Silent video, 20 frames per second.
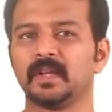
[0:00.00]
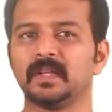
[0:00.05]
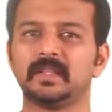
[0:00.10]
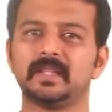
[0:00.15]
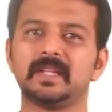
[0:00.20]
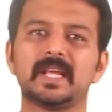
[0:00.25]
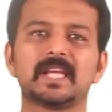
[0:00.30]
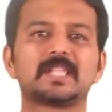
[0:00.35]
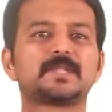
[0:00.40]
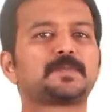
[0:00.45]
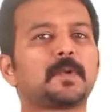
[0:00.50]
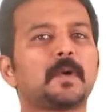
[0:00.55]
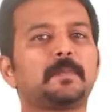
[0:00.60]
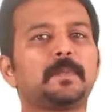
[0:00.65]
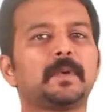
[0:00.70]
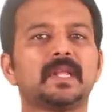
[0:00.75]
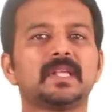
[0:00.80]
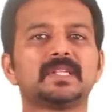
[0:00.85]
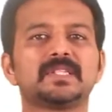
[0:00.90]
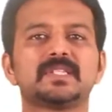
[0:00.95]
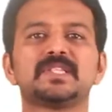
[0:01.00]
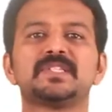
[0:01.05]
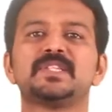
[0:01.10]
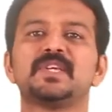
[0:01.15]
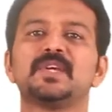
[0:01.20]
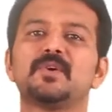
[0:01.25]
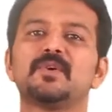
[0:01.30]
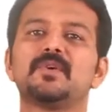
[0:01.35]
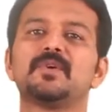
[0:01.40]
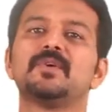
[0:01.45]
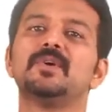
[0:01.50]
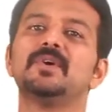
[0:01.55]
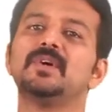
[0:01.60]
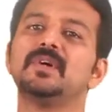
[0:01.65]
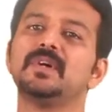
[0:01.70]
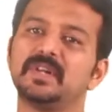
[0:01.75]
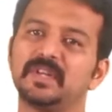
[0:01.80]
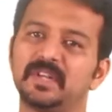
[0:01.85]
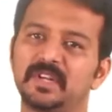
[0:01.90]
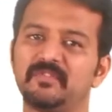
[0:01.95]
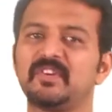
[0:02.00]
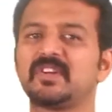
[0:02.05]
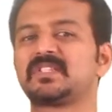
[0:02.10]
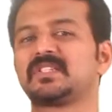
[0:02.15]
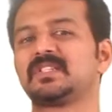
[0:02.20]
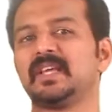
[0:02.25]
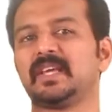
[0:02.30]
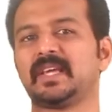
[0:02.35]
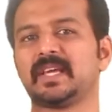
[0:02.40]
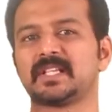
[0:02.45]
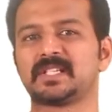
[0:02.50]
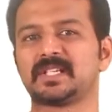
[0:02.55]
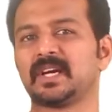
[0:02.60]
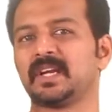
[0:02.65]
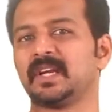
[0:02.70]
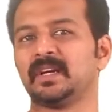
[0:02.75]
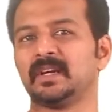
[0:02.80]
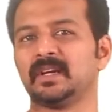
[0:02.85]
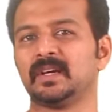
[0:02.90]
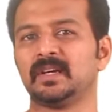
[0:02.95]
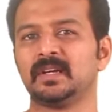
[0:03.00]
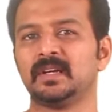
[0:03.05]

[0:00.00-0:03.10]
The next property is the zero reverse leakage current.